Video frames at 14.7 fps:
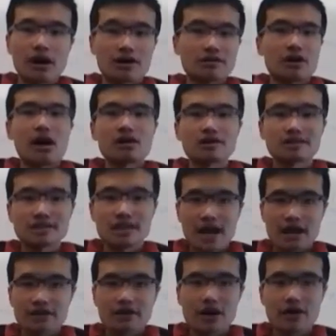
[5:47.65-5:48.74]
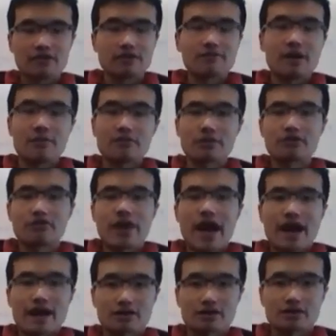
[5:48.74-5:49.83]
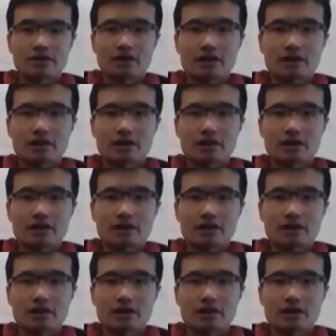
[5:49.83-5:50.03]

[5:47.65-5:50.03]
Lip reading: on the other side of the membrane reactor.